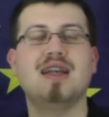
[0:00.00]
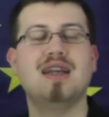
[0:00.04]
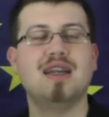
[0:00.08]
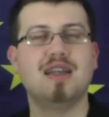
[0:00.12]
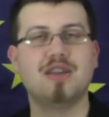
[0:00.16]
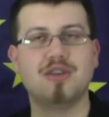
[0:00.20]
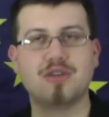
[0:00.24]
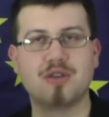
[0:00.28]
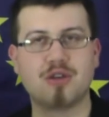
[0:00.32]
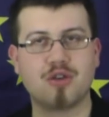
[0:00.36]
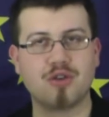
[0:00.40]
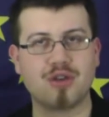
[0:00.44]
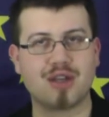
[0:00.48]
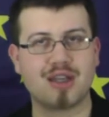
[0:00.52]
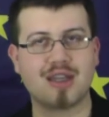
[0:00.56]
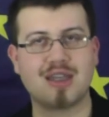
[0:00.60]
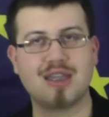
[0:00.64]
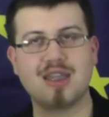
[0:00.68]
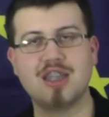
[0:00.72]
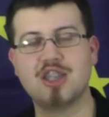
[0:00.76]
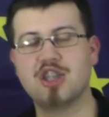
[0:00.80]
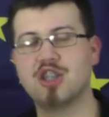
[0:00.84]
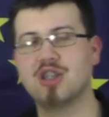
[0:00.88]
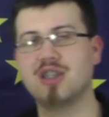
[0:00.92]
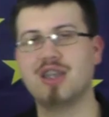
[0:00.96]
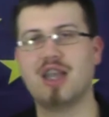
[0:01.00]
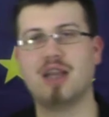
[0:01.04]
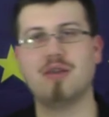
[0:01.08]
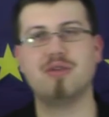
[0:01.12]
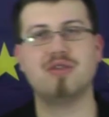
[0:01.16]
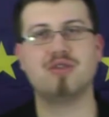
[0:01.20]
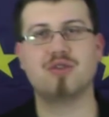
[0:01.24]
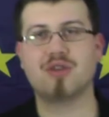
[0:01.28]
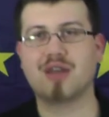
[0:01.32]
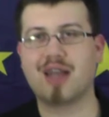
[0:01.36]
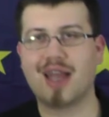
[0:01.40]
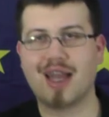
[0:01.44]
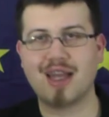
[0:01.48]
You look at legionaries
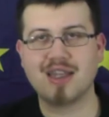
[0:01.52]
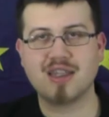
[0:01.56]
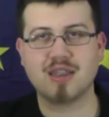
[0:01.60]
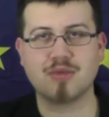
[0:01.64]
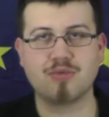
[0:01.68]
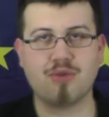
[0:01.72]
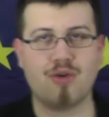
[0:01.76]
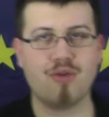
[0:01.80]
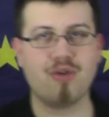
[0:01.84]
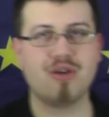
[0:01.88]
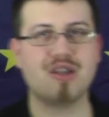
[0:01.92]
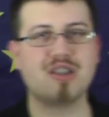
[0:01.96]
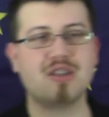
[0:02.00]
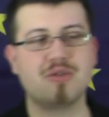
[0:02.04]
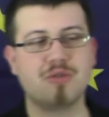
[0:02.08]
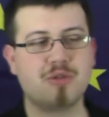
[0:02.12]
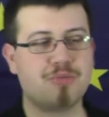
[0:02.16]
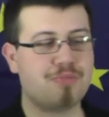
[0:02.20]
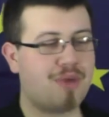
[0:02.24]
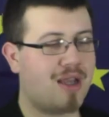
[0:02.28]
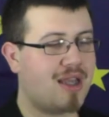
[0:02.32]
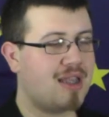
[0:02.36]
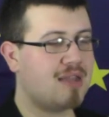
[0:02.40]
or Celtic warriors, which